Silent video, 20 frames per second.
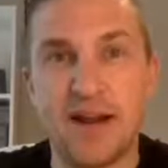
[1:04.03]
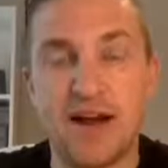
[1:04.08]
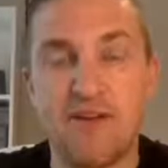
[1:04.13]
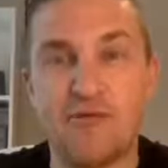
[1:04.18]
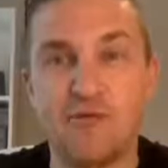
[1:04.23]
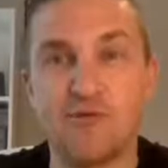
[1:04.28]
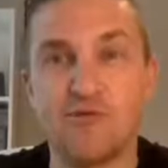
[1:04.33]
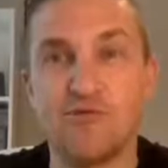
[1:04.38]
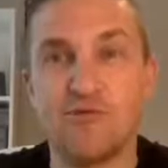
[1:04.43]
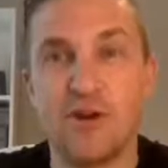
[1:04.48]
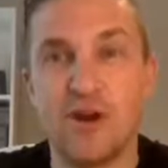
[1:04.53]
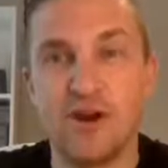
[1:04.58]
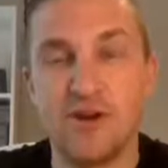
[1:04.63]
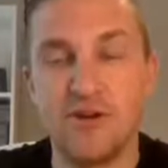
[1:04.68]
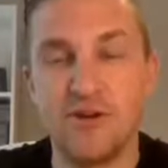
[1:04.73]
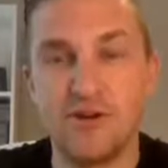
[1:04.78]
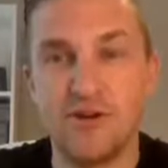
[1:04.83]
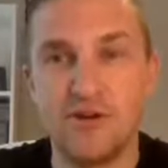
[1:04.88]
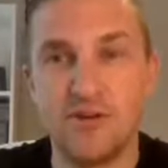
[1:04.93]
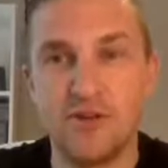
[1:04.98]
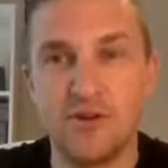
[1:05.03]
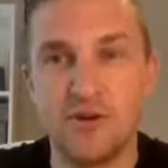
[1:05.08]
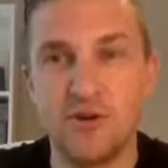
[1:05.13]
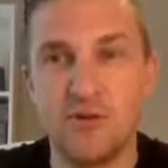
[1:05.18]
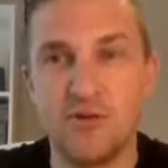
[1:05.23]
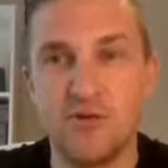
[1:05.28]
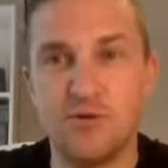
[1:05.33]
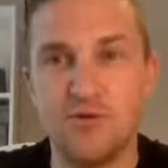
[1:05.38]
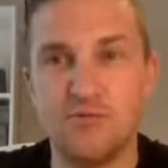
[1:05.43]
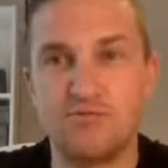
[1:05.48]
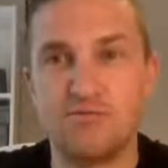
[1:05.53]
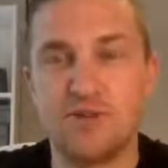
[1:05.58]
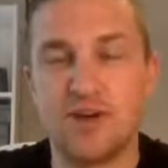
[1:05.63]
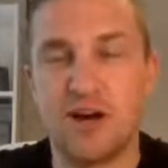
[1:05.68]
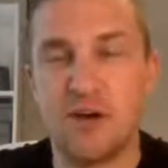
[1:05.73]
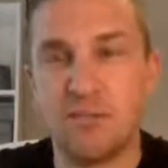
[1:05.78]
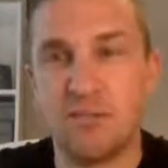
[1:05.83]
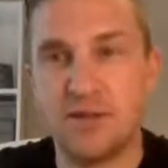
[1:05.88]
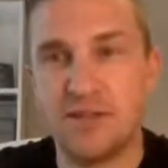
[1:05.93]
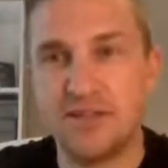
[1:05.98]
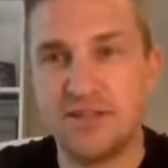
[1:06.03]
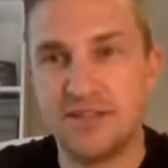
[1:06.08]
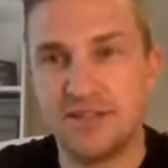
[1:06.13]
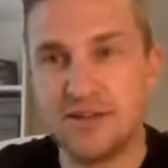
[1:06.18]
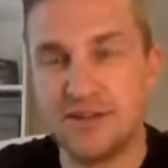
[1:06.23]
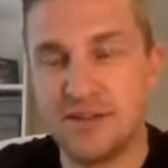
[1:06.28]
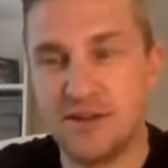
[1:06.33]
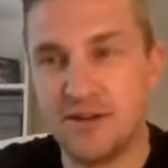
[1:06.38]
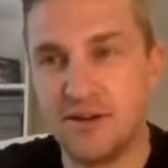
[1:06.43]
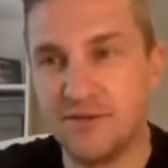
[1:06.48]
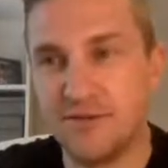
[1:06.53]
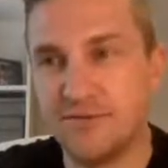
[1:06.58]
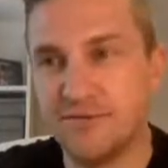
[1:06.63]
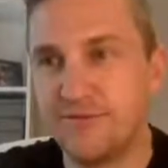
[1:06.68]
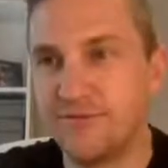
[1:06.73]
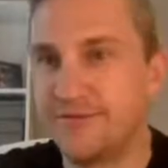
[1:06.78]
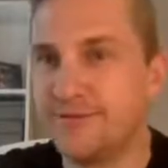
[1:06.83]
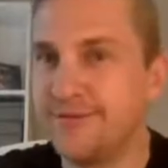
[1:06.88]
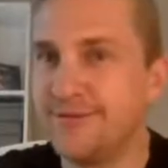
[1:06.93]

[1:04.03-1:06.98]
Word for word: you might have around the whole topics of